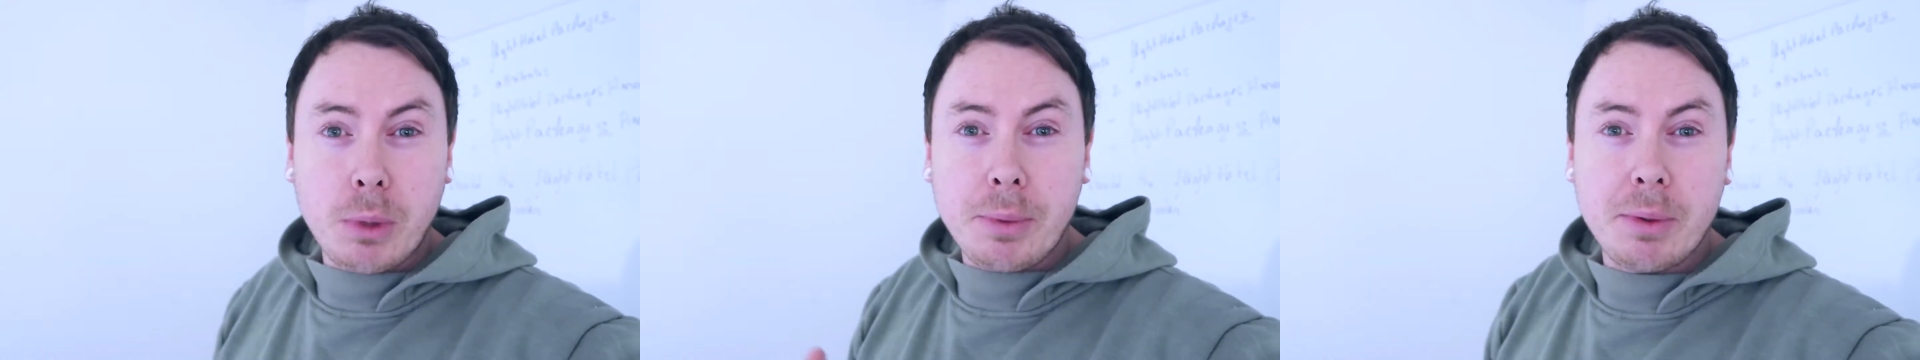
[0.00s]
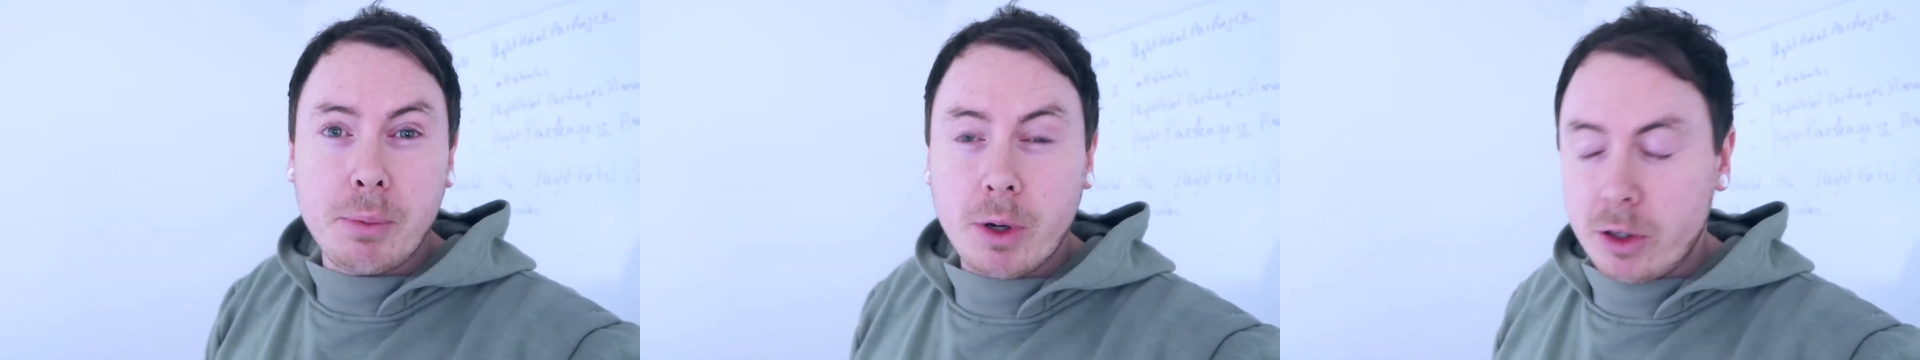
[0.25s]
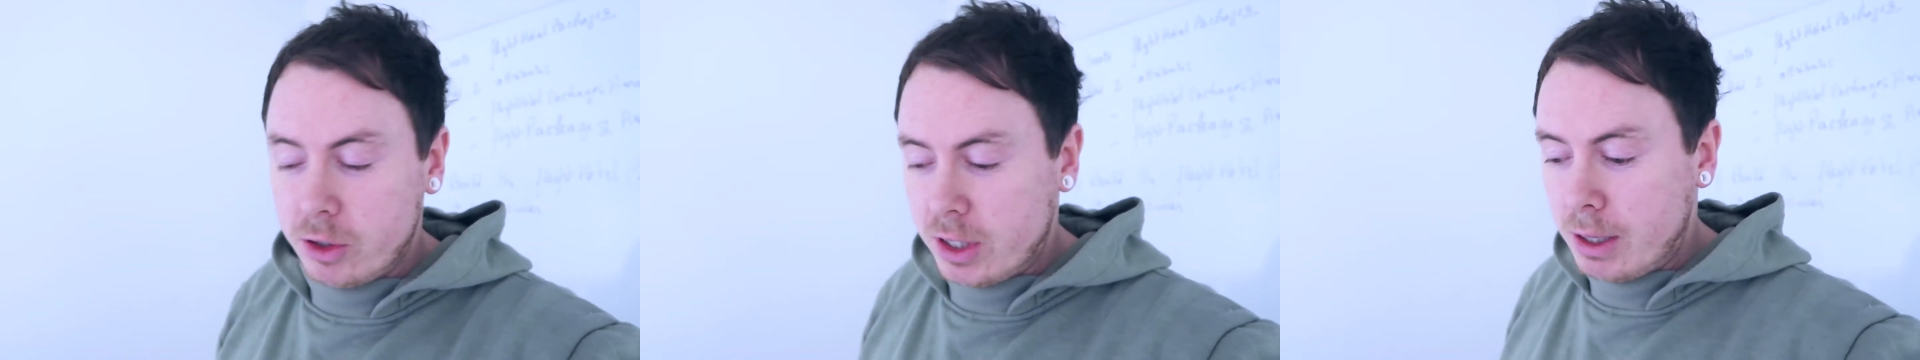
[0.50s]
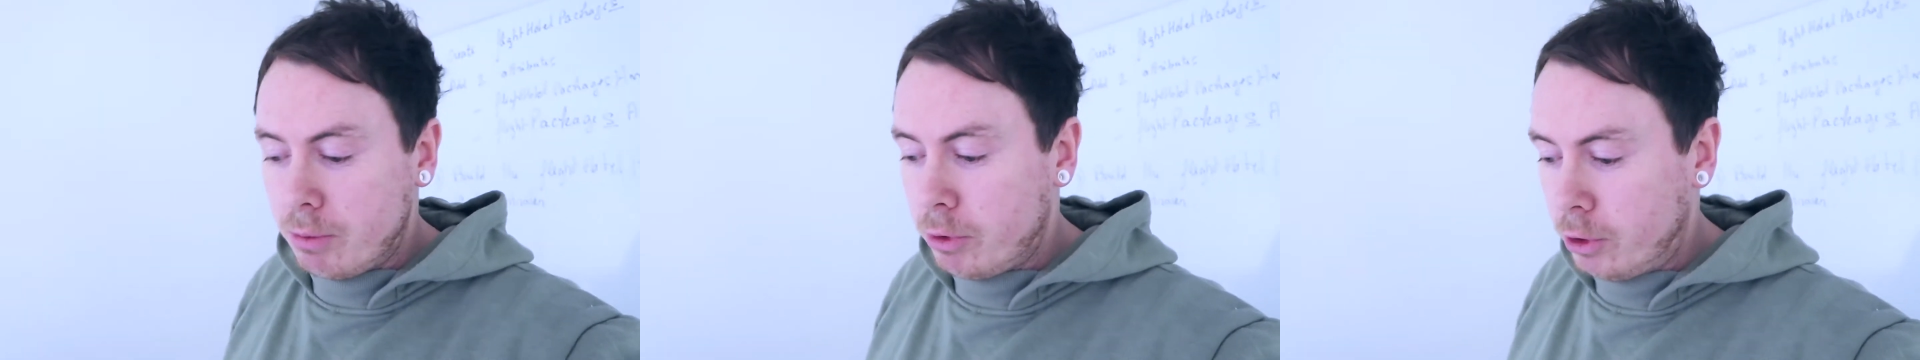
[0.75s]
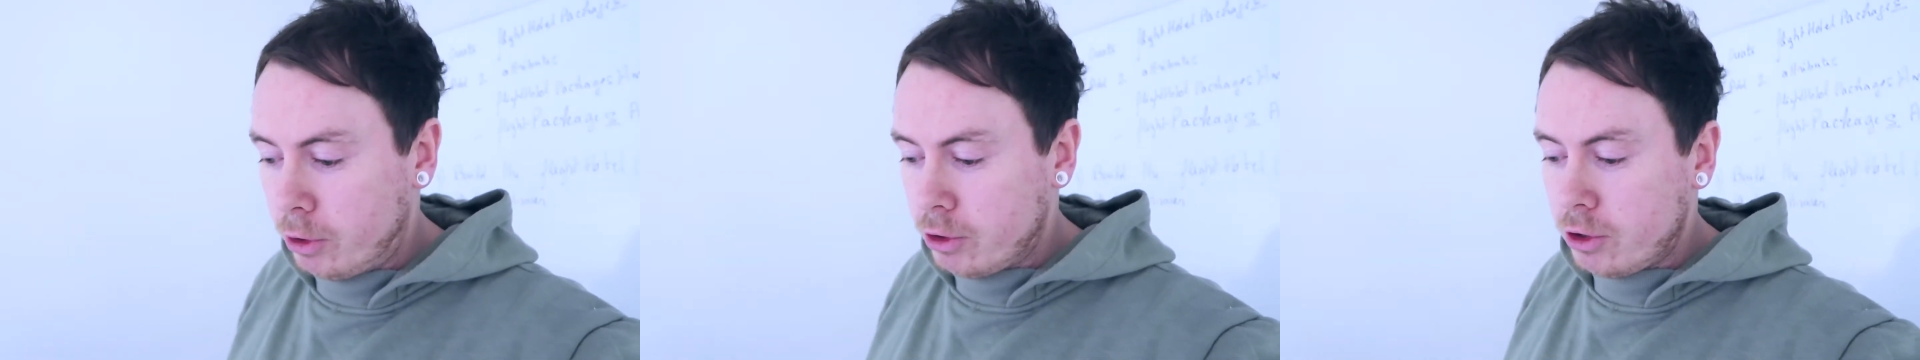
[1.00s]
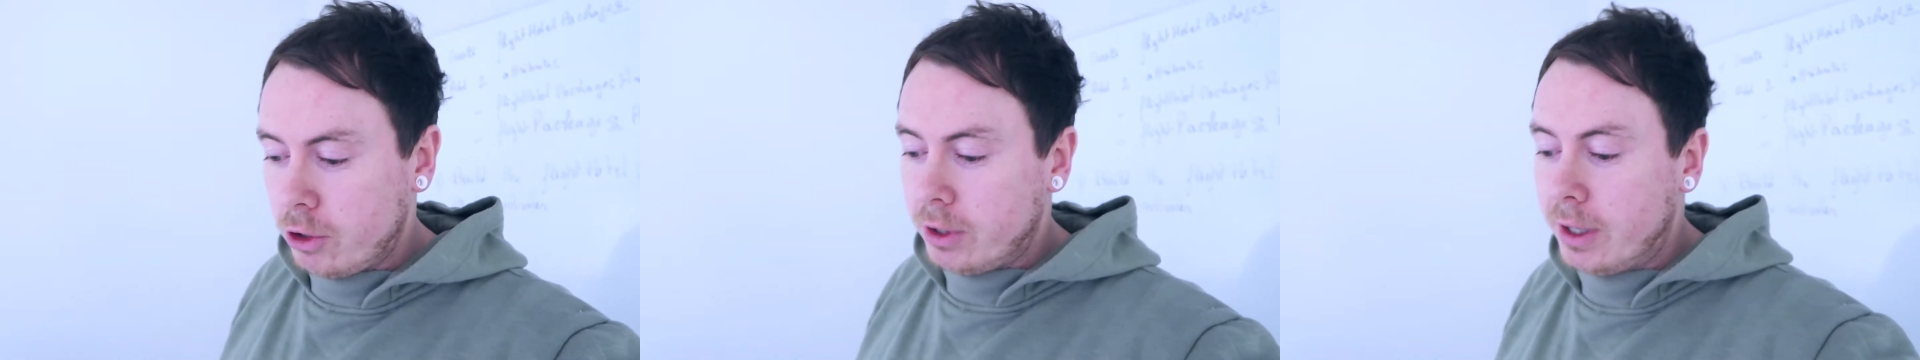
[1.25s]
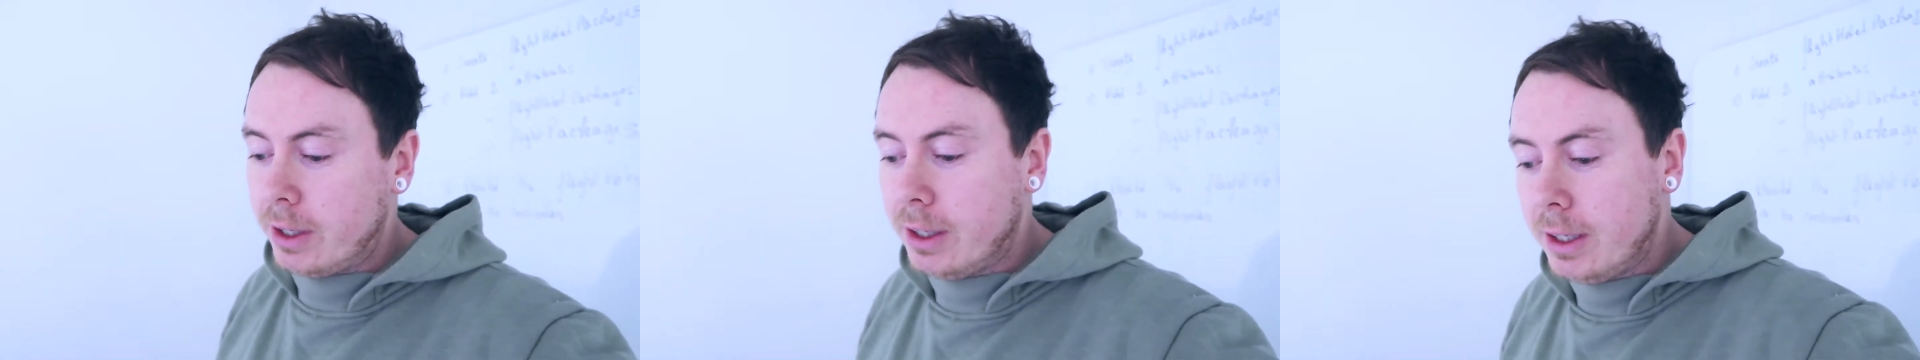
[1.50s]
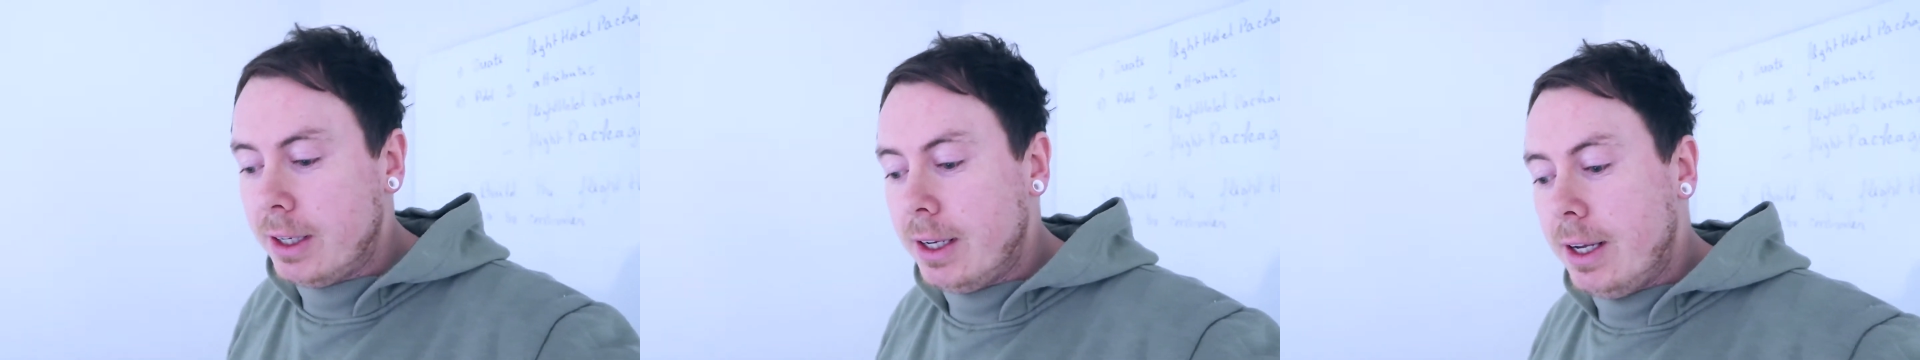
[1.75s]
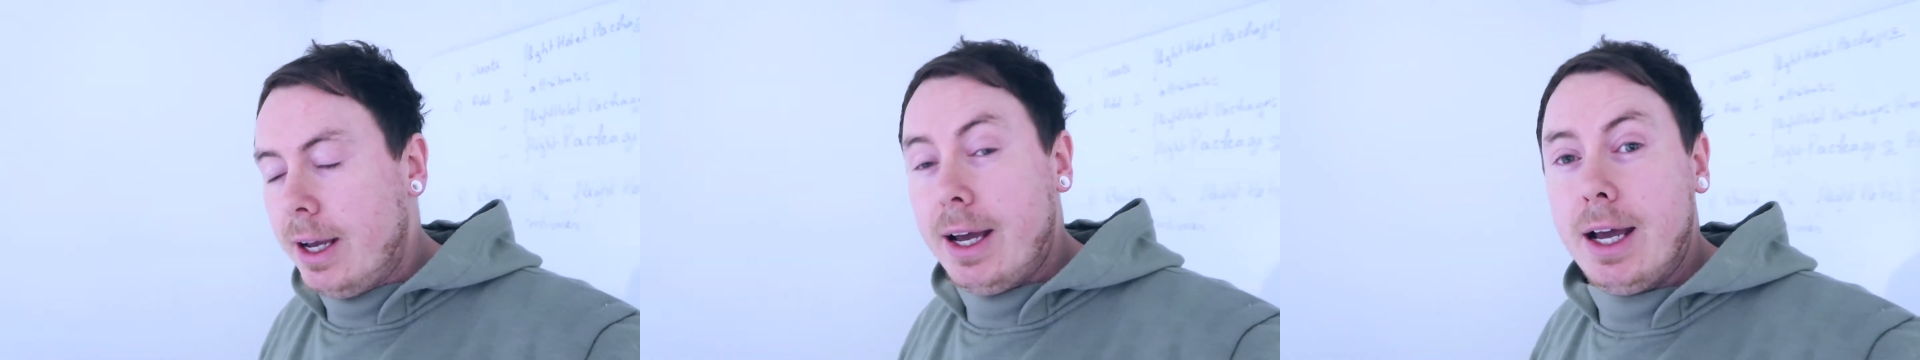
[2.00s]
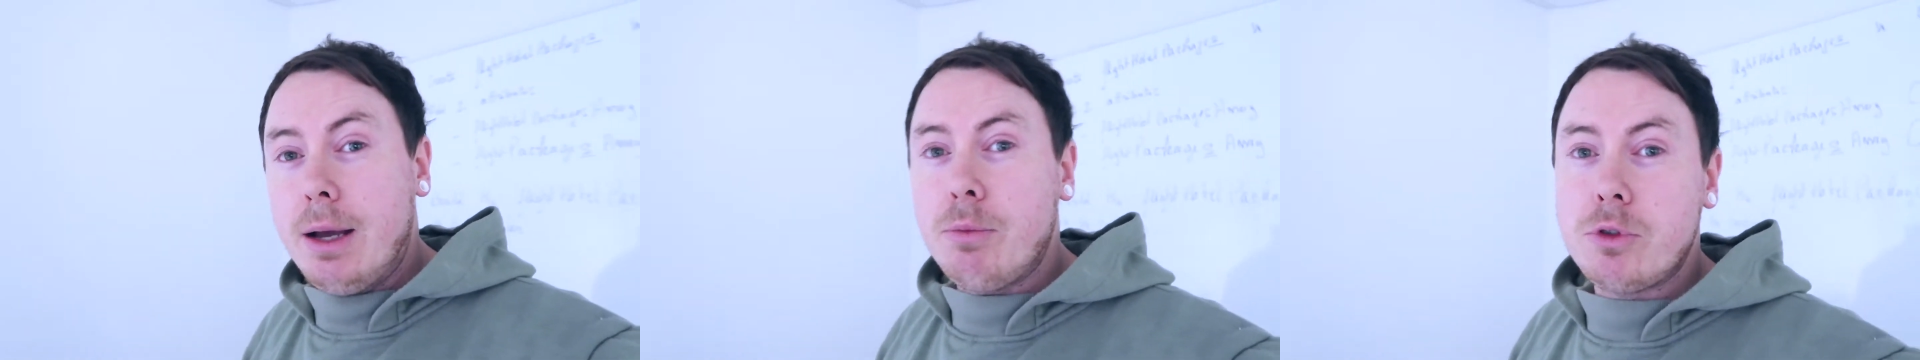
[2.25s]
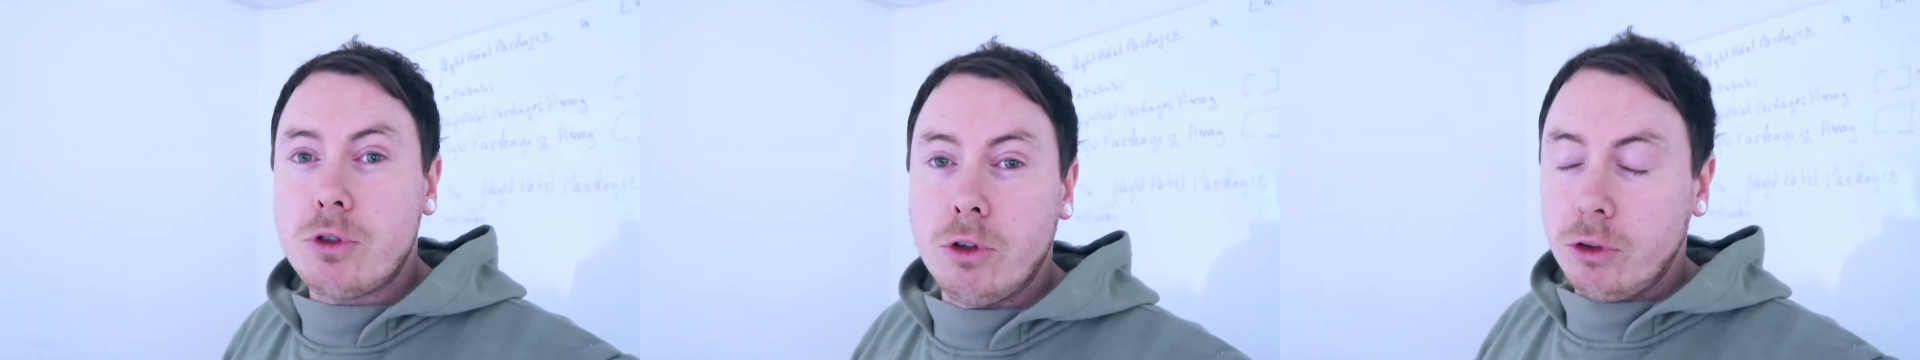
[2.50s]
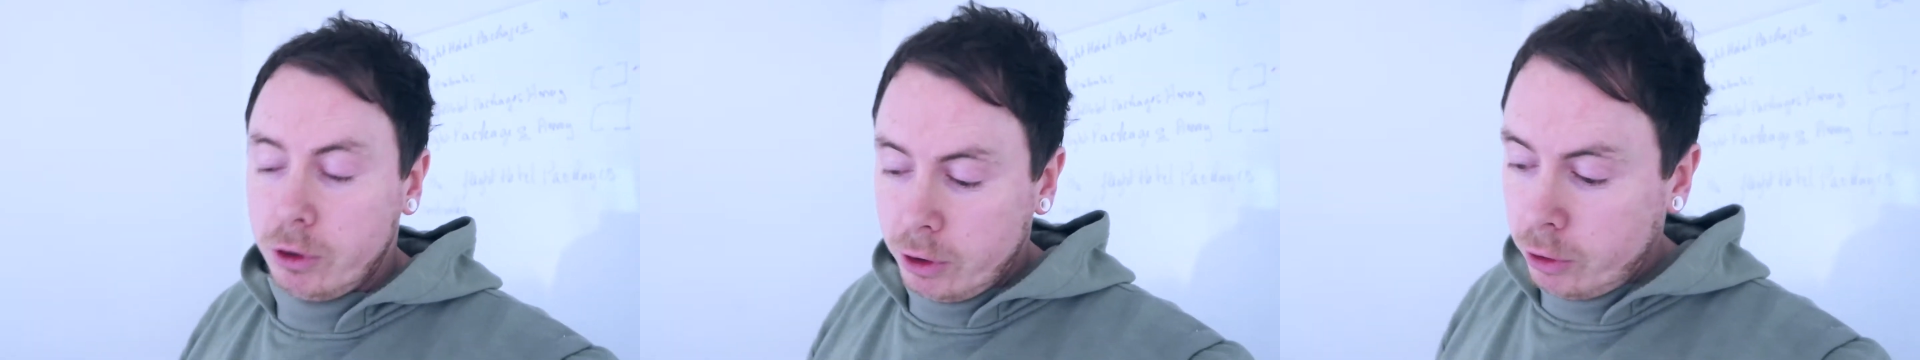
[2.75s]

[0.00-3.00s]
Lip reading: maybe because it came through on Sunday. So